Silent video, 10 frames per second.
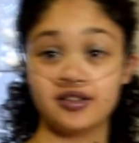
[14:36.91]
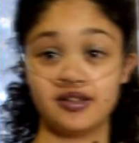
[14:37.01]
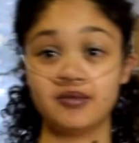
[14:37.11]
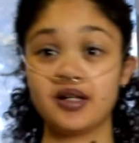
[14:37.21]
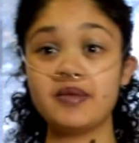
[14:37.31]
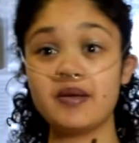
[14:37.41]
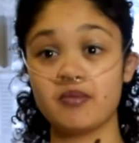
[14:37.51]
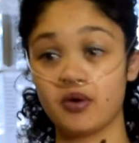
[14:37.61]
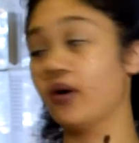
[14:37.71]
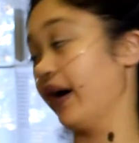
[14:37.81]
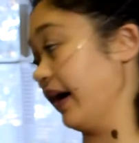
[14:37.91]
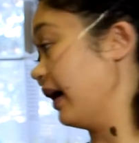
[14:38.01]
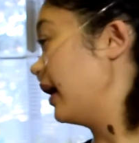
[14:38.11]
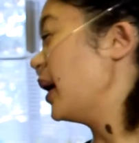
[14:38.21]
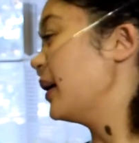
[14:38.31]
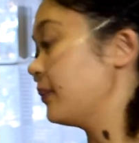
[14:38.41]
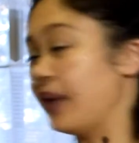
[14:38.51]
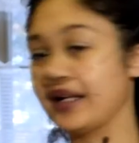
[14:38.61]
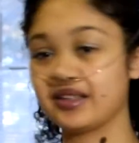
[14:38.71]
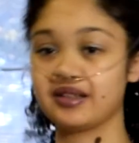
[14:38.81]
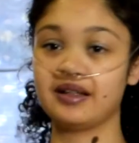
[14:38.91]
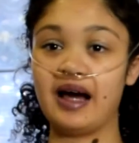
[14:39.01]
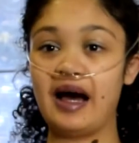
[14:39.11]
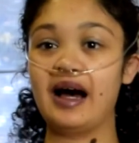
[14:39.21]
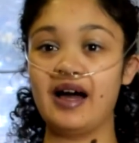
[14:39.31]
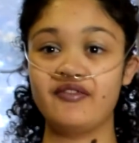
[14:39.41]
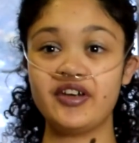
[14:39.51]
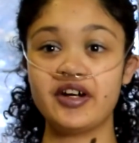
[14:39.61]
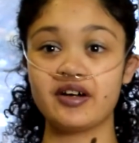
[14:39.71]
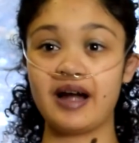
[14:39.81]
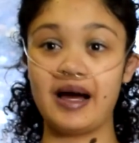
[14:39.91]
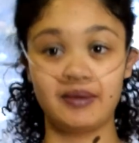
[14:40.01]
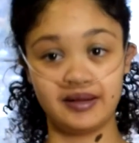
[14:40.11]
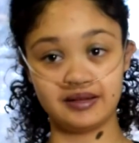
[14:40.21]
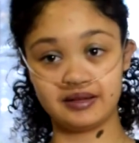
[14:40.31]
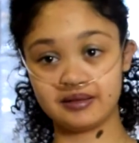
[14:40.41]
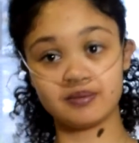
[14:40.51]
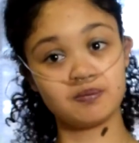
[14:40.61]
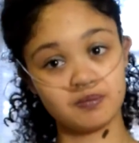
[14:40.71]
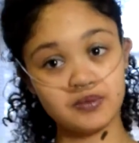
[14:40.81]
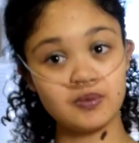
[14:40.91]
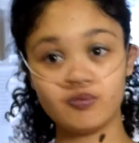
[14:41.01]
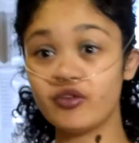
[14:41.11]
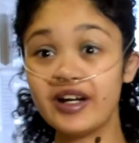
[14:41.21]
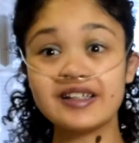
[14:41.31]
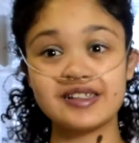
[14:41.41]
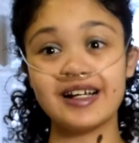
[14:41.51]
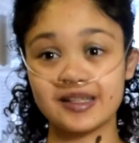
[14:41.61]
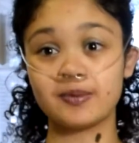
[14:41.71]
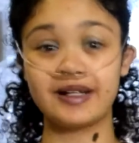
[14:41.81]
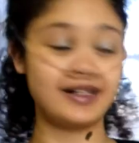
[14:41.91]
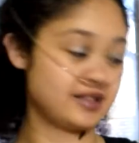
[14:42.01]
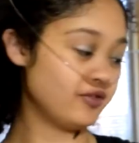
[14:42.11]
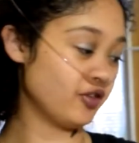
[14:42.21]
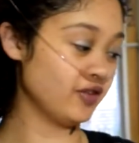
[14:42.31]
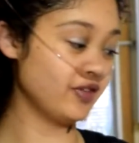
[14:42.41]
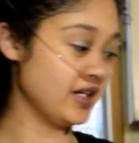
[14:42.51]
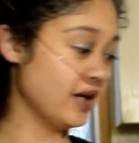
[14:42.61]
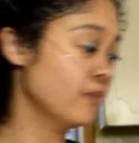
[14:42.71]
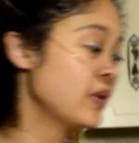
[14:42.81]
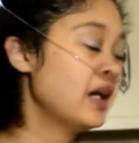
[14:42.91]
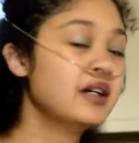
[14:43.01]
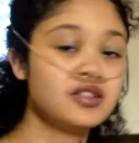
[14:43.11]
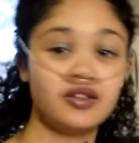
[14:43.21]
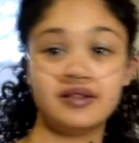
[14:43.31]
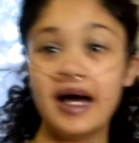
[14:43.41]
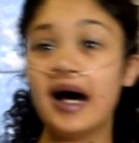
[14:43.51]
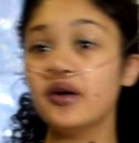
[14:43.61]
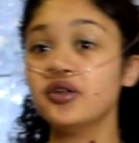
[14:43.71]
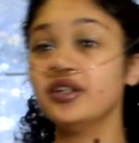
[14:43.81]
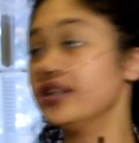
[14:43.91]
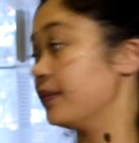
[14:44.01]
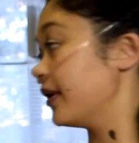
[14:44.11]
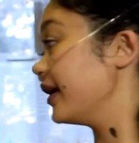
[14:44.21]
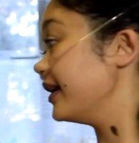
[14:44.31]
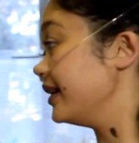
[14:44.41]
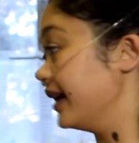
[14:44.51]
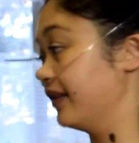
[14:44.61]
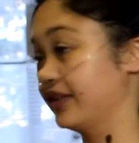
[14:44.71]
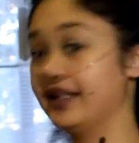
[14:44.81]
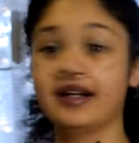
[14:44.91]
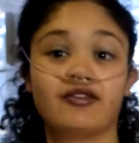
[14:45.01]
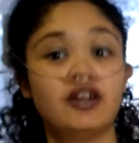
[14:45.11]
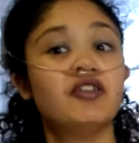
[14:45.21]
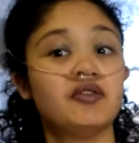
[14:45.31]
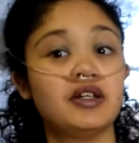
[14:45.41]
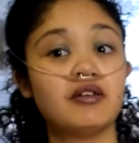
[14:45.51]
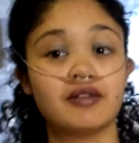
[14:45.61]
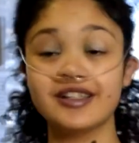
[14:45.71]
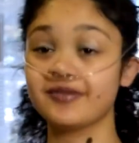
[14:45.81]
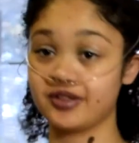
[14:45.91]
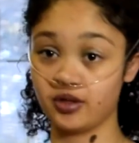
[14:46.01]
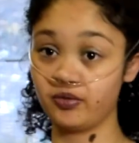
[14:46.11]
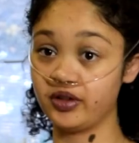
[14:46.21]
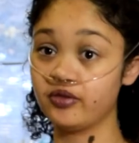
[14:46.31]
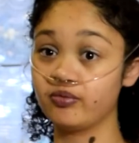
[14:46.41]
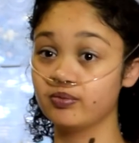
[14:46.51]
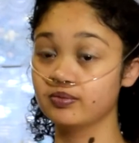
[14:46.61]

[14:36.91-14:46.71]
so I'm gonna make more. But I figured I will finish the explanation for the video. So now you need to put it in the oven at 350 degrees, which hopefully you've